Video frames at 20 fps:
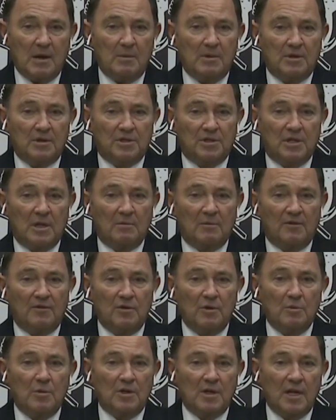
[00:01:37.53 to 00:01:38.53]
be just some of
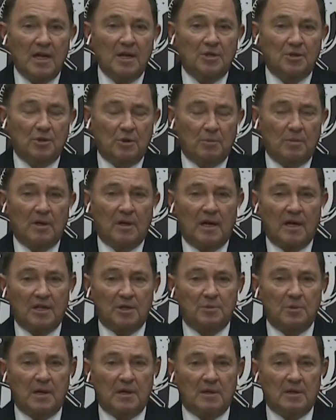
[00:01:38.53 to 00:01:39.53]
human nature, but I
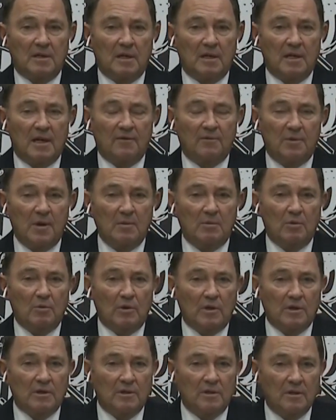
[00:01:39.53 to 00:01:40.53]
expect enough people
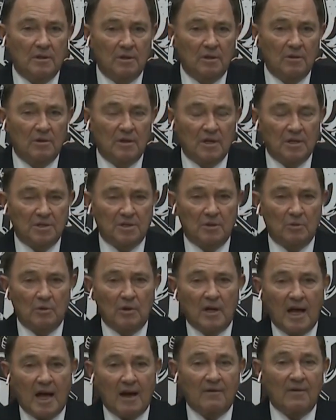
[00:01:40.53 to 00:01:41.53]
will do this that
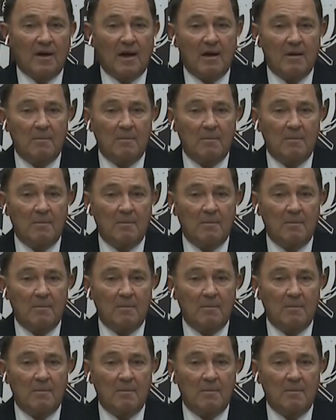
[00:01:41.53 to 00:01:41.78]
we'll have a